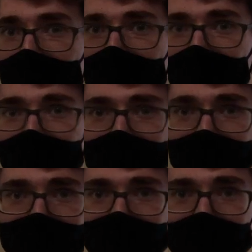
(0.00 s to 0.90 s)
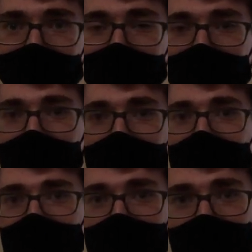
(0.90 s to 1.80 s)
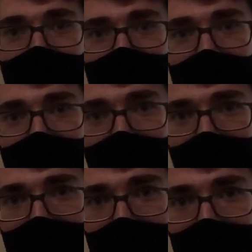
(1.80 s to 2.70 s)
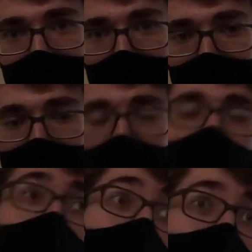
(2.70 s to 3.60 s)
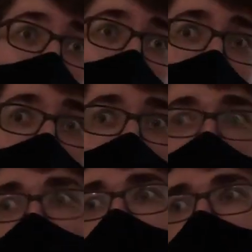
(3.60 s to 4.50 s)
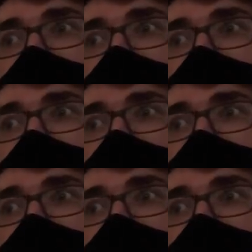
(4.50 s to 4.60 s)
essay content, something along that lines. Not video essay, because those